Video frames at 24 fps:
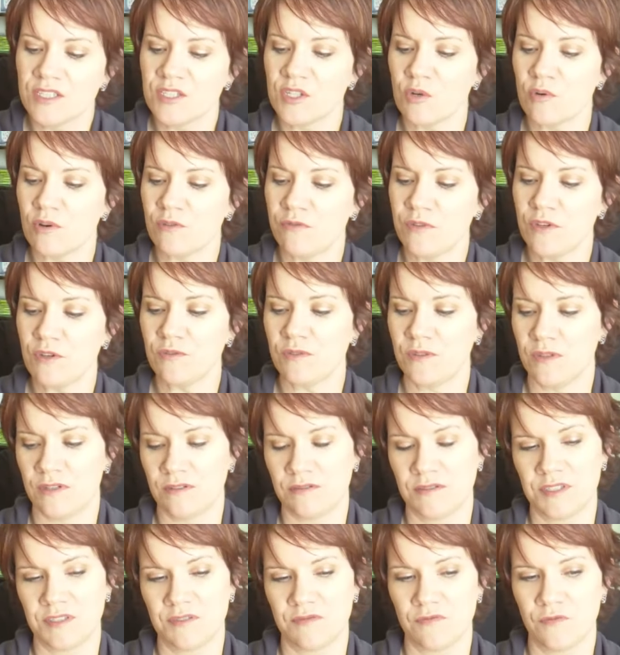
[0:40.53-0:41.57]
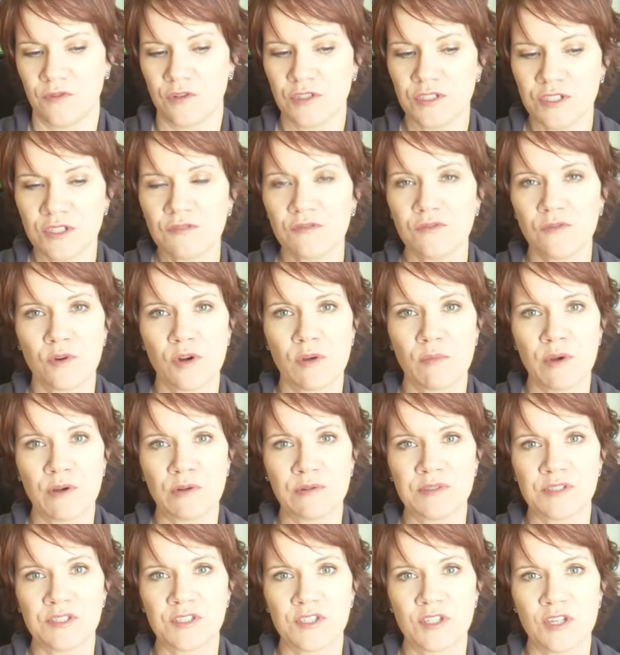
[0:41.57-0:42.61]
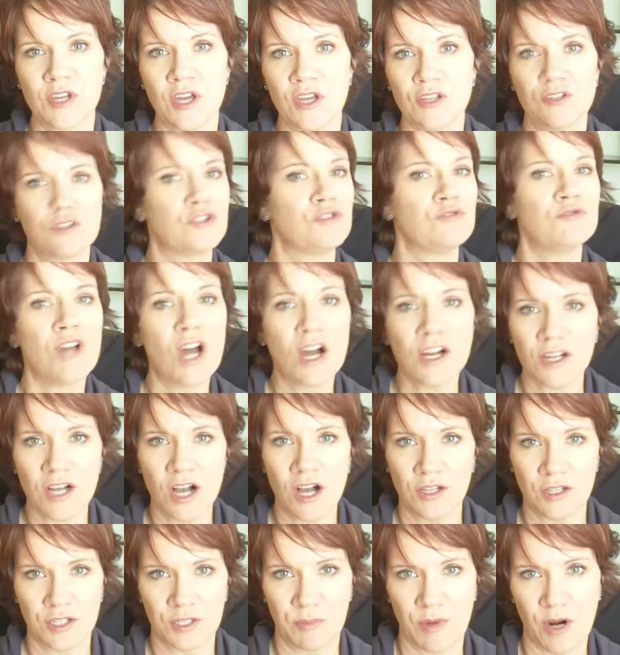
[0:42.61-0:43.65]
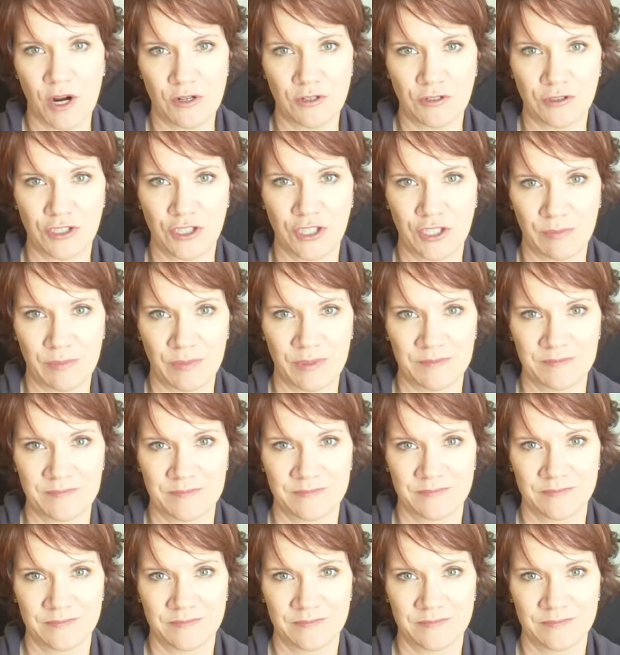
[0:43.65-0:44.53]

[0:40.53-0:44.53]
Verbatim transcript: So, a few things. First and foremost, do not call it a partnership.